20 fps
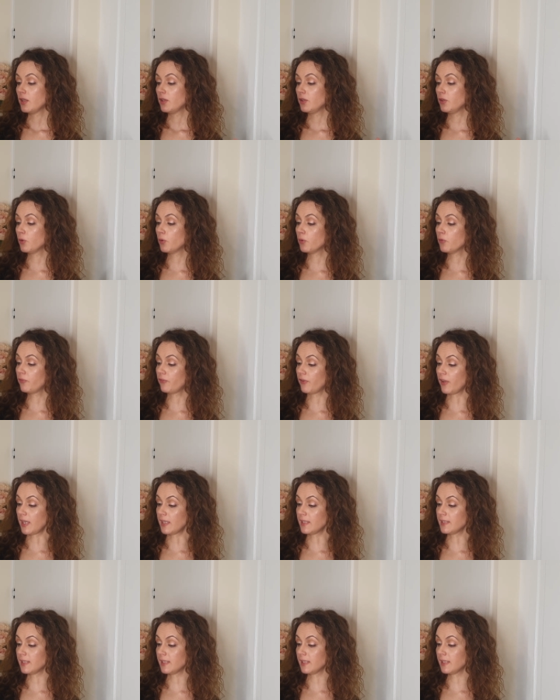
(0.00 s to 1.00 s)
No
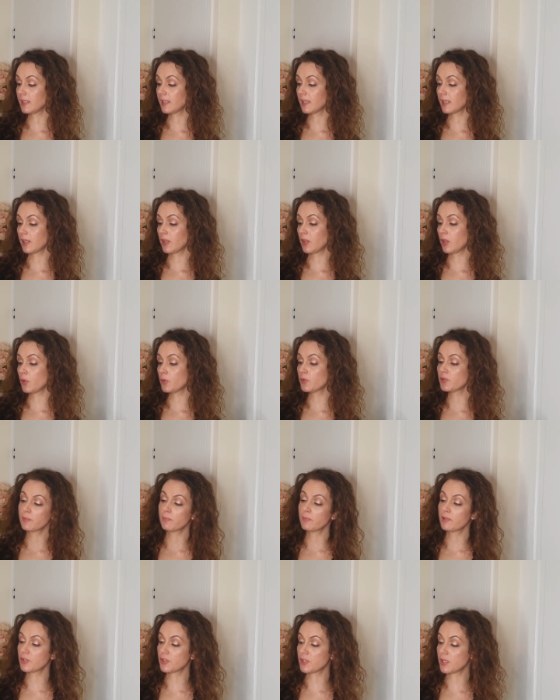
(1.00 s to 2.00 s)
fading, no
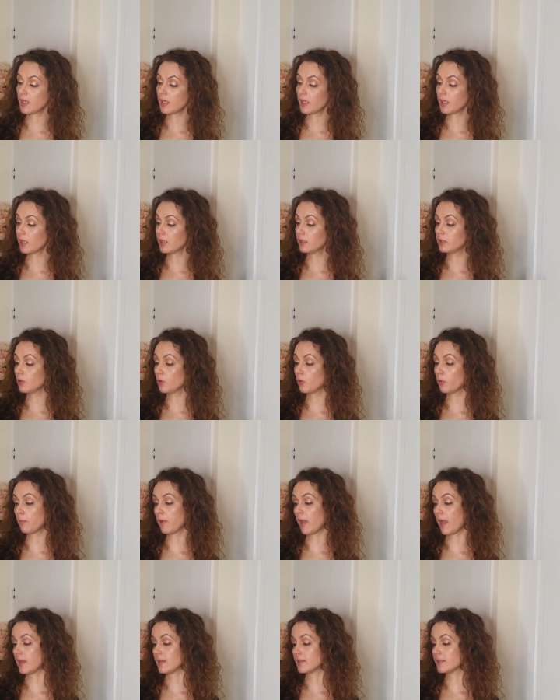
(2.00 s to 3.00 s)
smudging, no
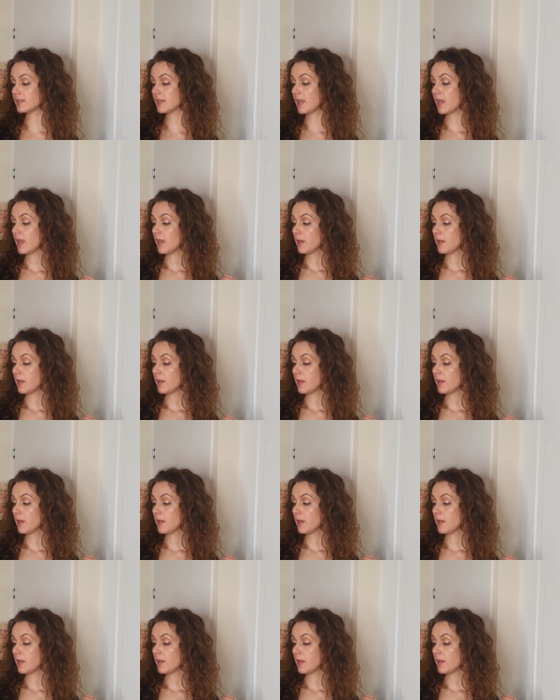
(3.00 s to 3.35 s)
mess.